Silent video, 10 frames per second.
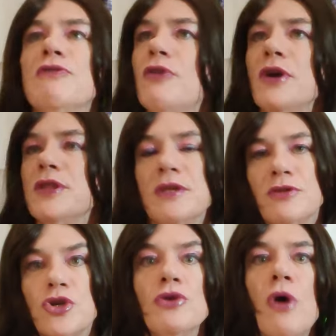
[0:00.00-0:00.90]
just to avoid
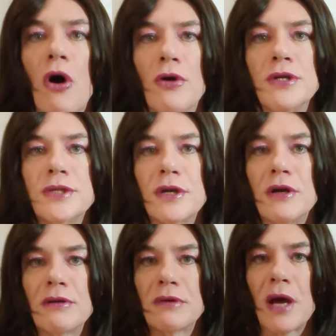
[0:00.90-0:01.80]
the true horrors
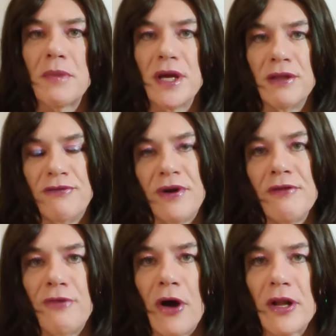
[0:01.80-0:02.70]
that are coming in the
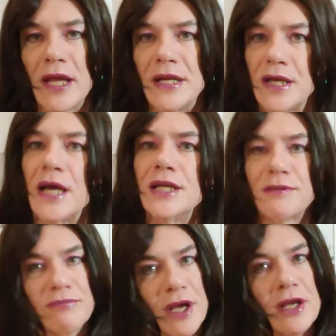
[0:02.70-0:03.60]
very final end
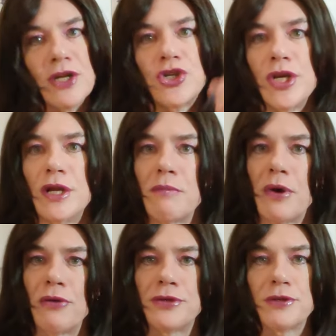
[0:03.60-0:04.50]
days. They're going to cheat
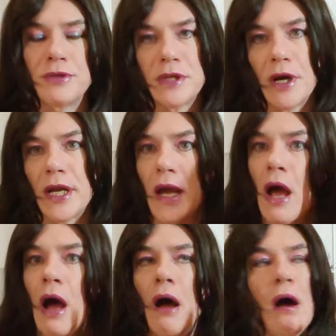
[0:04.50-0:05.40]
it by all
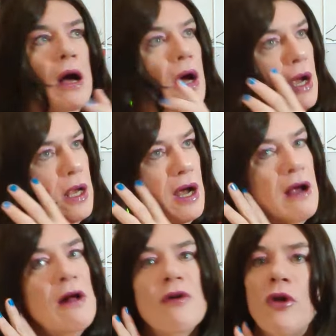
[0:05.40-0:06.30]
suiciding. You
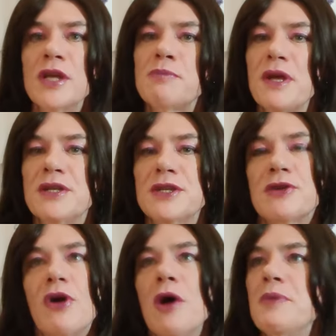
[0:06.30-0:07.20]
know, all these players
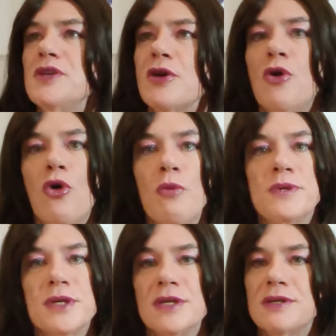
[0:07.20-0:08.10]
describing your
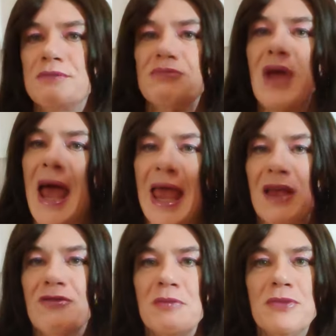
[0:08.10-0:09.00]
corpses
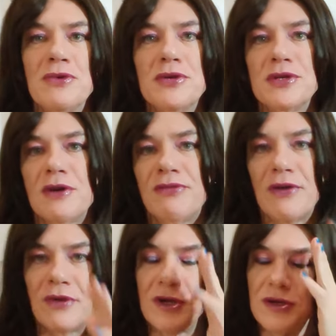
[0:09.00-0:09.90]
hanging from nooses
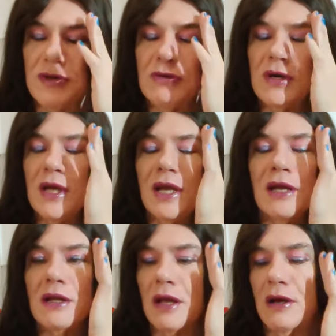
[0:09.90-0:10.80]
off every
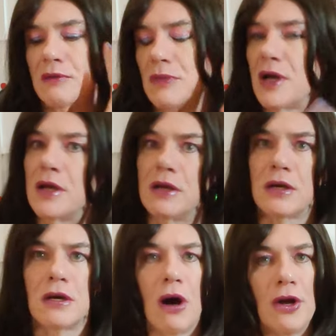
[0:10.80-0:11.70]
tree and like, oh my
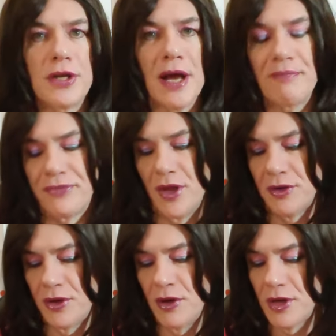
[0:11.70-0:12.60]
God, yeah,
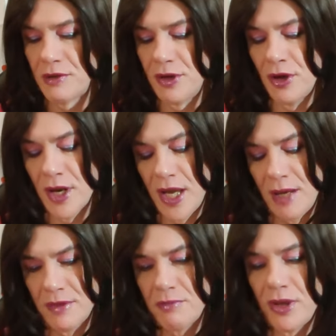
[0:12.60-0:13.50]
not a
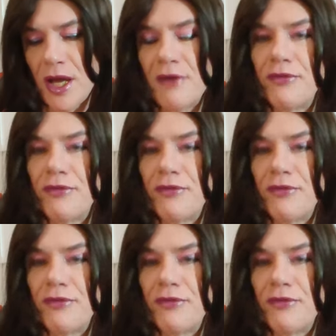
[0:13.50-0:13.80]
game to